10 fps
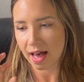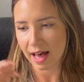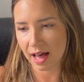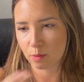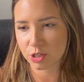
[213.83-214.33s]

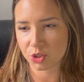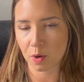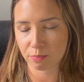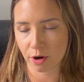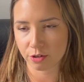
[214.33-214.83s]
how would you
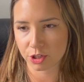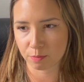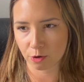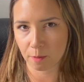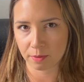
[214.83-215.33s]
approach a
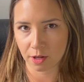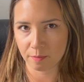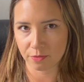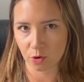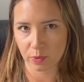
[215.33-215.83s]

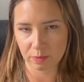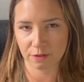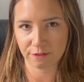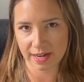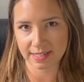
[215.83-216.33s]
problem that we would
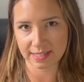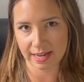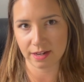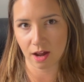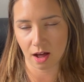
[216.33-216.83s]
face
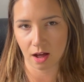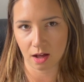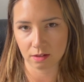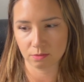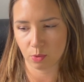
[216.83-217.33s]
in
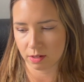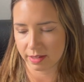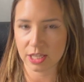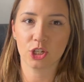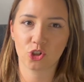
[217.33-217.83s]

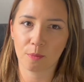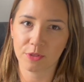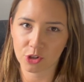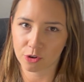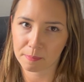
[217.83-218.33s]
in the job
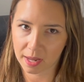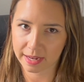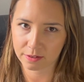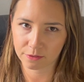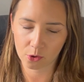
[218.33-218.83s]
that you're
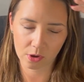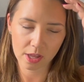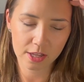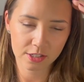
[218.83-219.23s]
applying for.